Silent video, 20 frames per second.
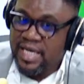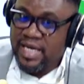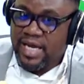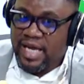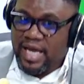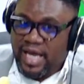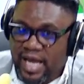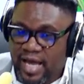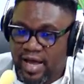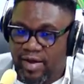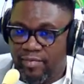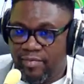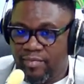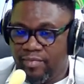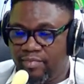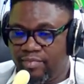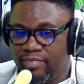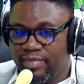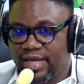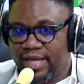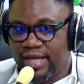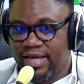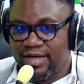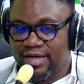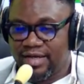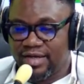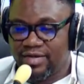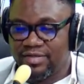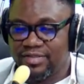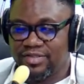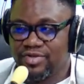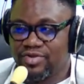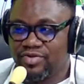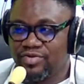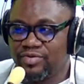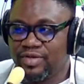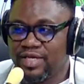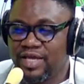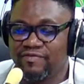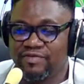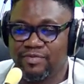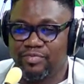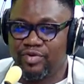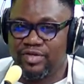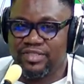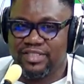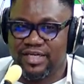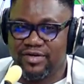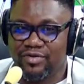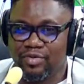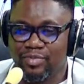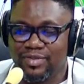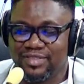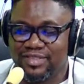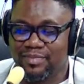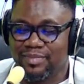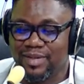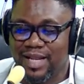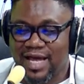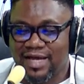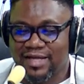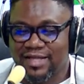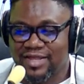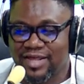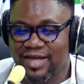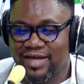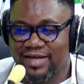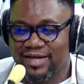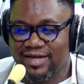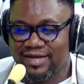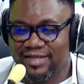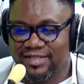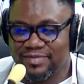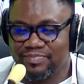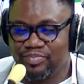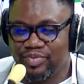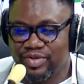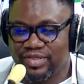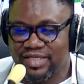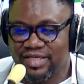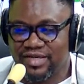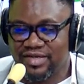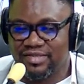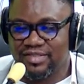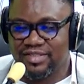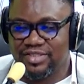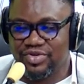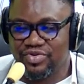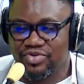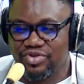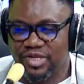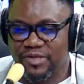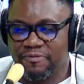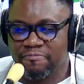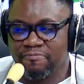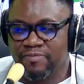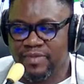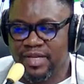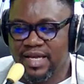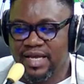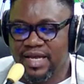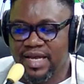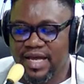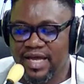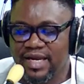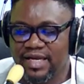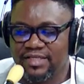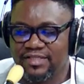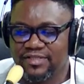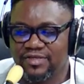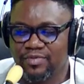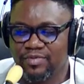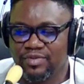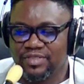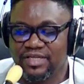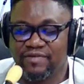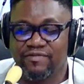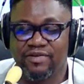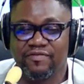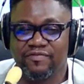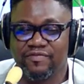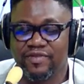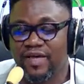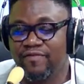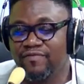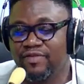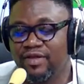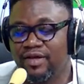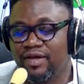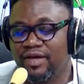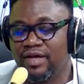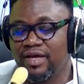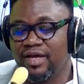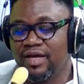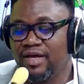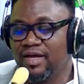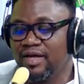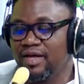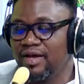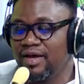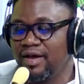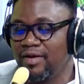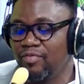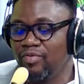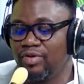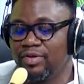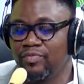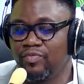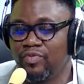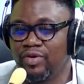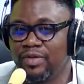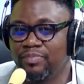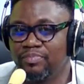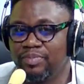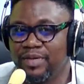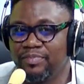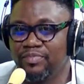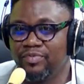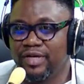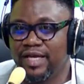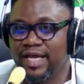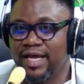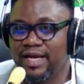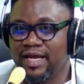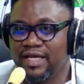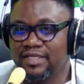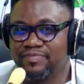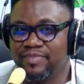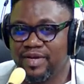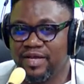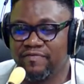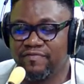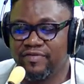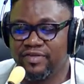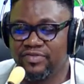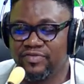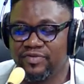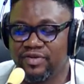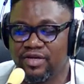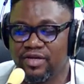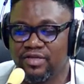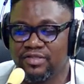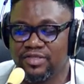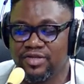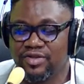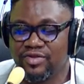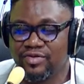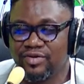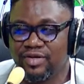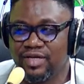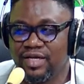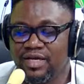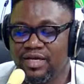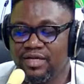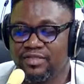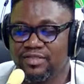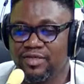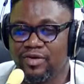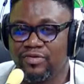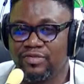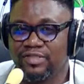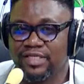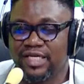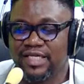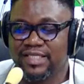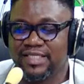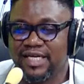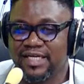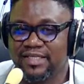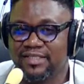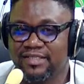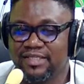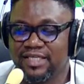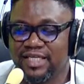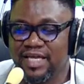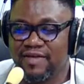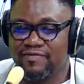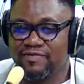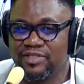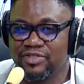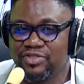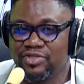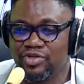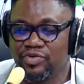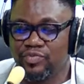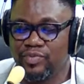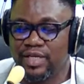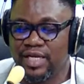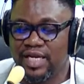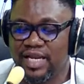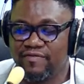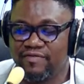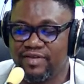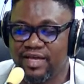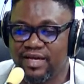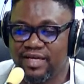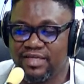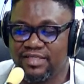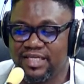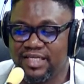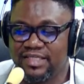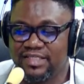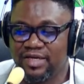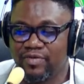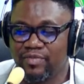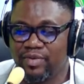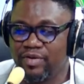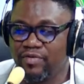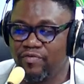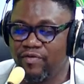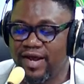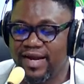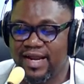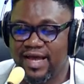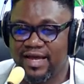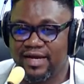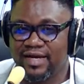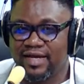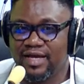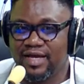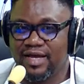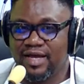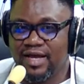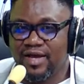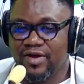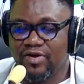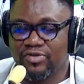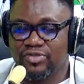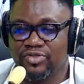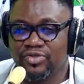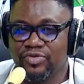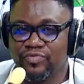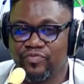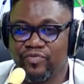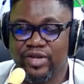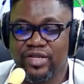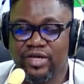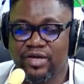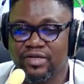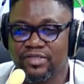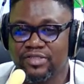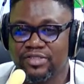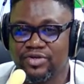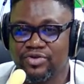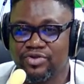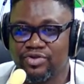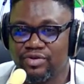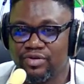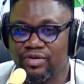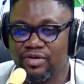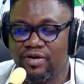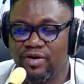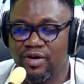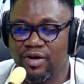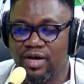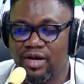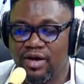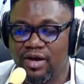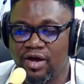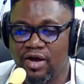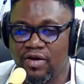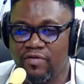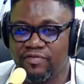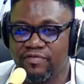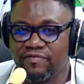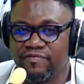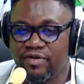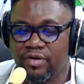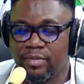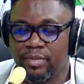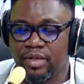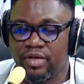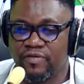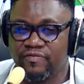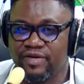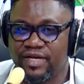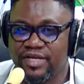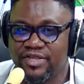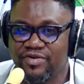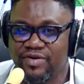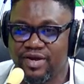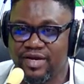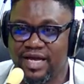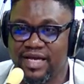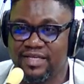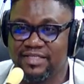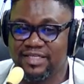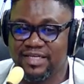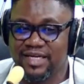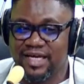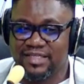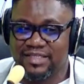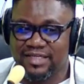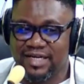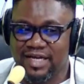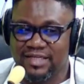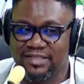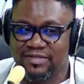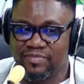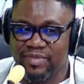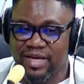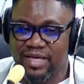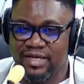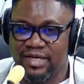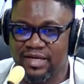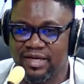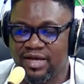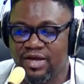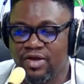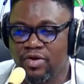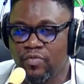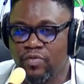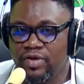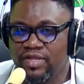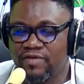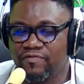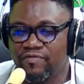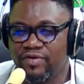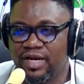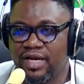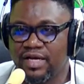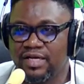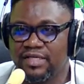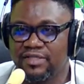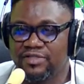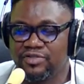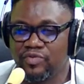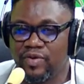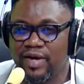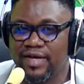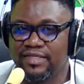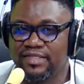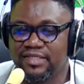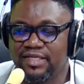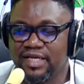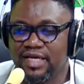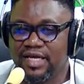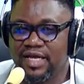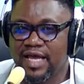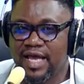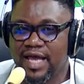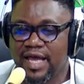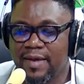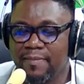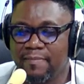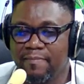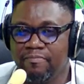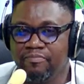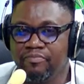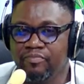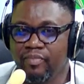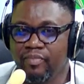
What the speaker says: The constitution gives the president almost a blank check, this present constitution. And it's almost, even if in the what the people get as benefits of the constitution, someone say gives it to you with the left hand and takes it away with the right hand. Because you read the constitution of the Federal Republic of Nigeria 1999 as amended, which I've read at least twice, and